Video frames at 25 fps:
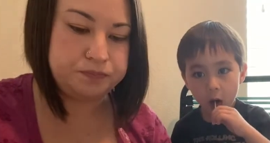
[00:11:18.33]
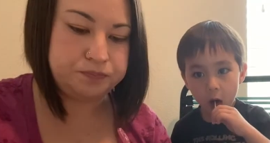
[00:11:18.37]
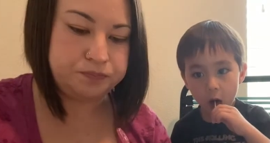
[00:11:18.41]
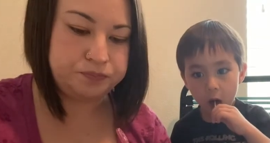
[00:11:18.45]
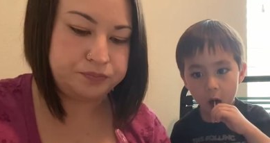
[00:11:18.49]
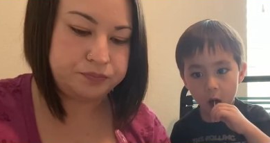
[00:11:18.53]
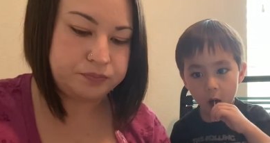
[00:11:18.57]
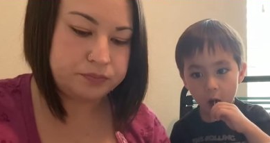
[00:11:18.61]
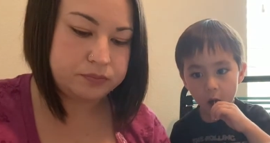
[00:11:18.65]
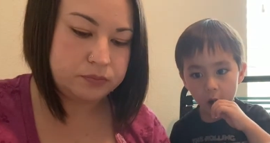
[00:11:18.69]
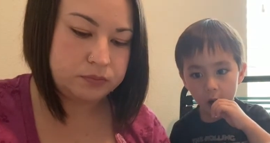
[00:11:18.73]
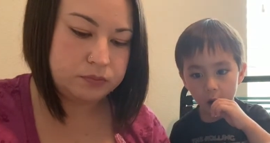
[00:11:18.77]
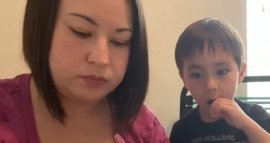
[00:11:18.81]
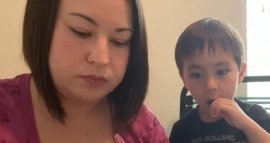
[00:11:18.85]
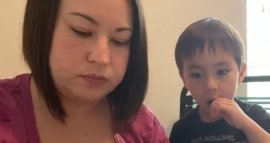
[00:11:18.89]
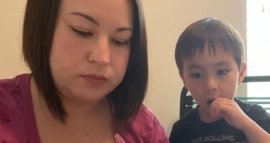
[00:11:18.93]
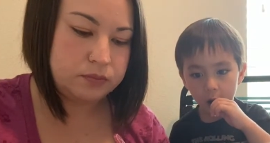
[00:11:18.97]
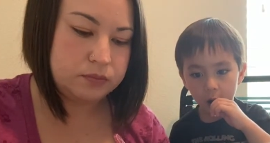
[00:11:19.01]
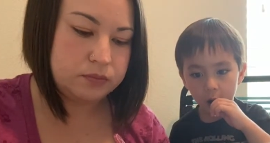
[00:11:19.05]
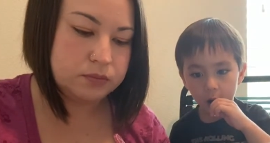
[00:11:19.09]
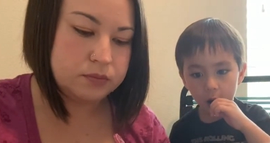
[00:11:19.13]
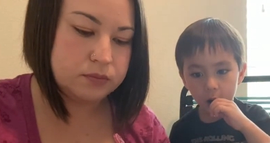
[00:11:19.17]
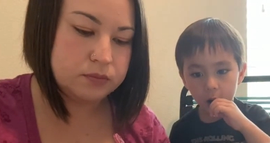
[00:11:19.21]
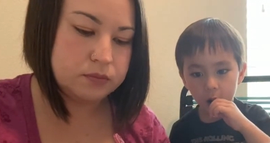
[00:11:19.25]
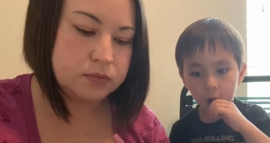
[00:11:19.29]

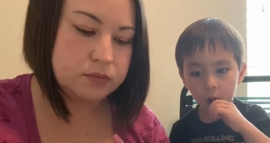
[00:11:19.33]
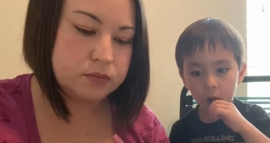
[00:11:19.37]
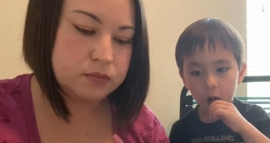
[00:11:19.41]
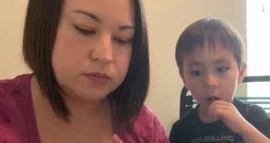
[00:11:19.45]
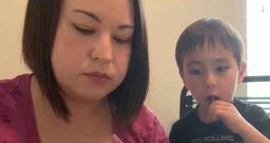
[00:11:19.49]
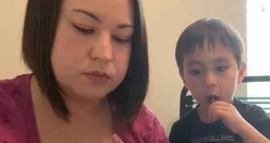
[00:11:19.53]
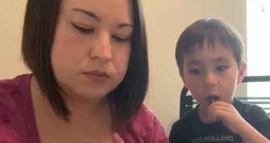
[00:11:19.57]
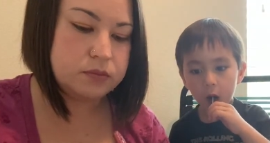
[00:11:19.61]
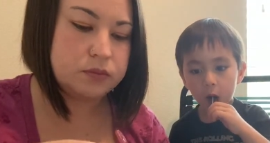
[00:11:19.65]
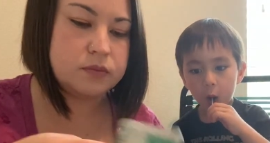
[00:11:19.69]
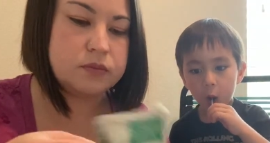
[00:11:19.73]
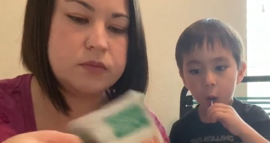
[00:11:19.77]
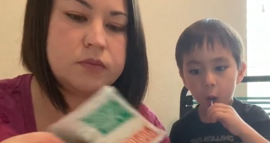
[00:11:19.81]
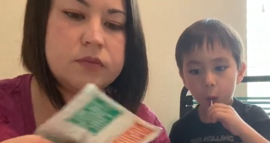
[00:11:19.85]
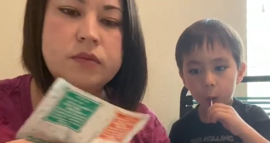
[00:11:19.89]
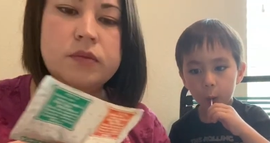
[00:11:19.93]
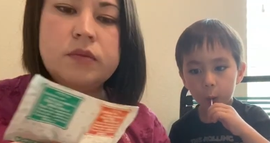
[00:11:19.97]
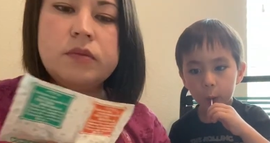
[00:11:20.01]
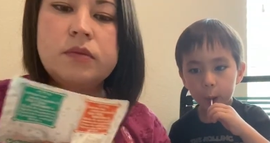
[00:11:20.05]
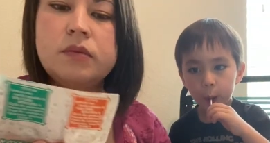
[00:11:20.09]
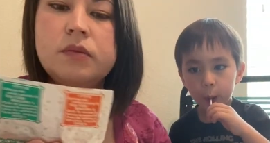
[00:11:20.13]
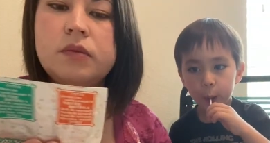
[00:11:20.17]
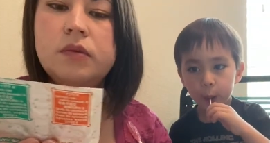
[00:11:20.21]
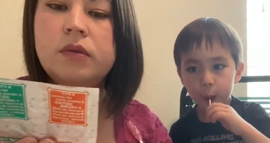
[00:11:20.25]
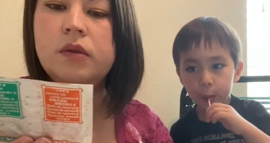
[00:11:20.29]

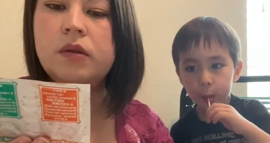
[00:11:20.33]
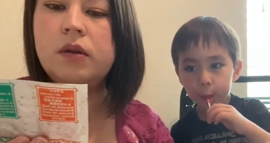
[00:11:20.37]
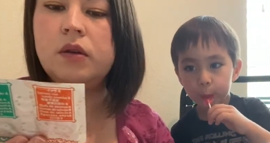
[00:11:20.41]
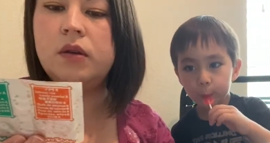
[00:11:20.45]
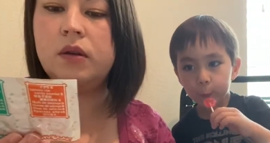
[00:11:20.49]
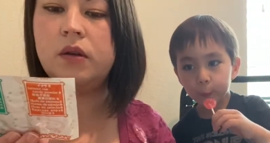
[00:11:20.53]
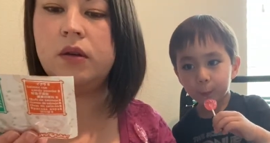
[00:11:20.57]
(no one is talking)